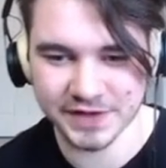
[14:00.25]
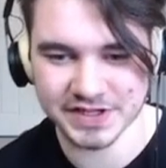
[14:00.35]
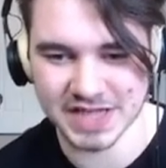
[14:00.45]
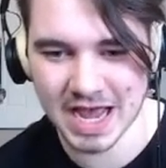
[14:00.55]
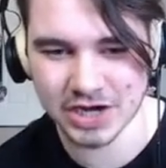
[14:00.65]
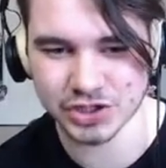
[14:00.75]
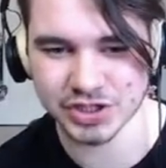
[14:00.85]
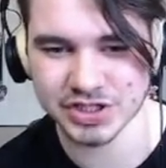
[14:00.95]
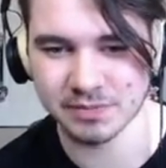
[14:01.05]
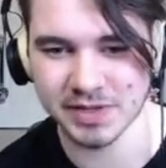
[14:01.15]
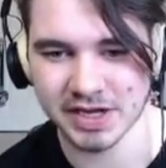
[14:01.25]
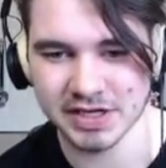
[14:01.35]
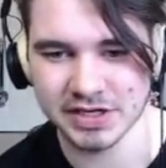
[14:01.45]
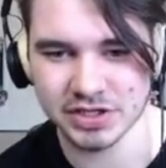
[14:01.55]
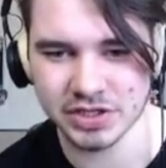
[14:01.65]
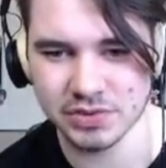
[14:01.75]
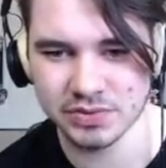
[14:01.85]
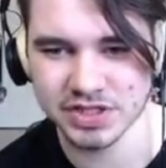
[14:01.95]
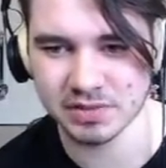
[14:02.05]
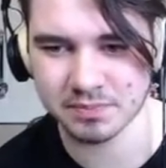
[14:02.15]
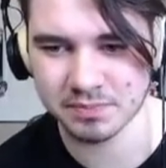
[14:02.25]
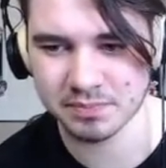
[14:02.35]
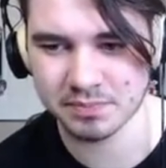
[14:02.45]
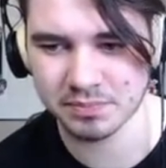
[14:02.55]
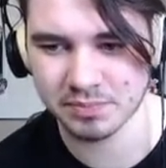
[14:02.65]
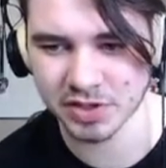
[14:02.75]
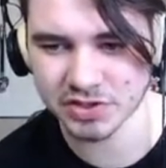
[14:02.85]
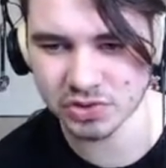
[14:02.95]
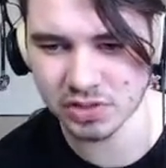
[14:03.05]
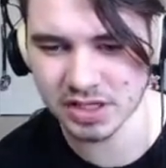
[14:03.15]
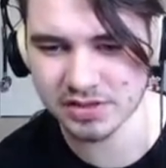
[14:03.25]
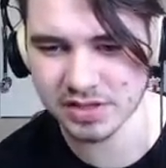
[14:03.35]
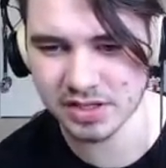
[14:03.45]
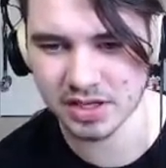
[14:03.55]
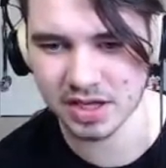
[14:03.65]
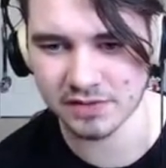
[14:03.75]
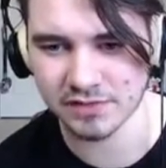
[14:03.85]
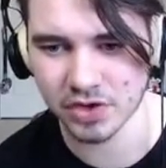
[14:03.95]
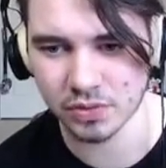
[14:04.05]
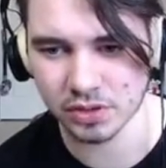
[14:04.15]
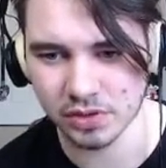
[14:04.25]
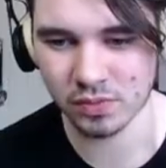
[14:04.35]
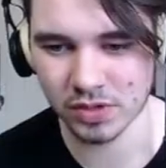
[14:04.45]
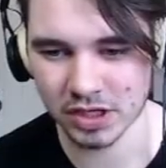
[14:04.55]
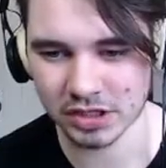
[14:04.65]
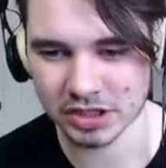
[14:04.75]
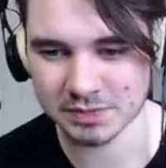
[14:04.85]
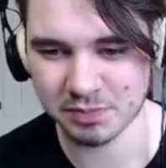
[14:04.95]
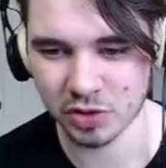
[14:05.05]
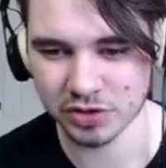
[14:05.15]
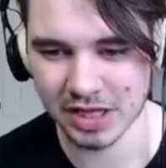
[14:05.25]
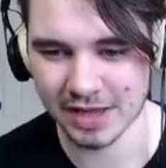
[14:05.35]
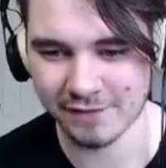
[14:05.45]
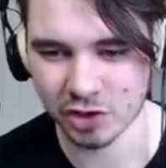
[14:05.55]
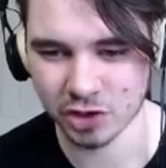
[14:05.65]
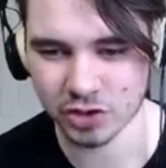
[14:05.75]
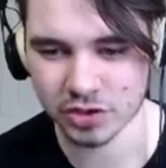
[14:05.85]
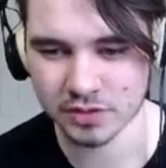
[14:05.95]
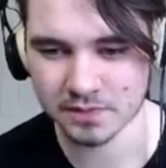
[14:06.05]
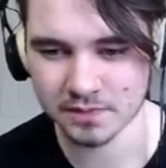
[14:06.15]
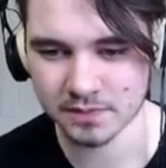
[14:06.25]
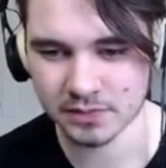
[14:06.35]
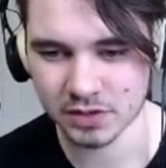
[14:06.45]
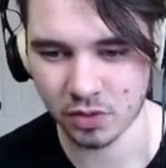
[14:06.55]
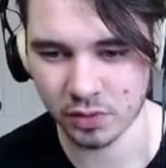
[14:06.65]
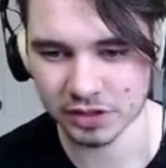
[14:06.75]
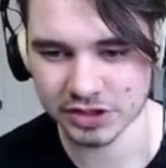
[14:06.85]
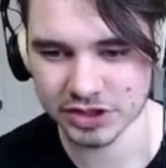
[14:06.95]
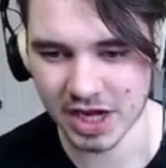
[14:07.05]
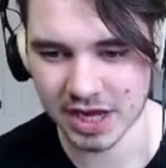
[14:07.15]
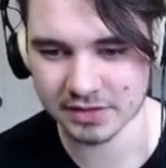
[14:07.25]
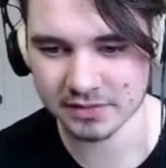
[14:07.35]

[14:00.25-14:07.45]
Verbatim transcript: It's actually something I need to use in the puzzle, I think? I have no clue. Let's pull the lever. Or let's not.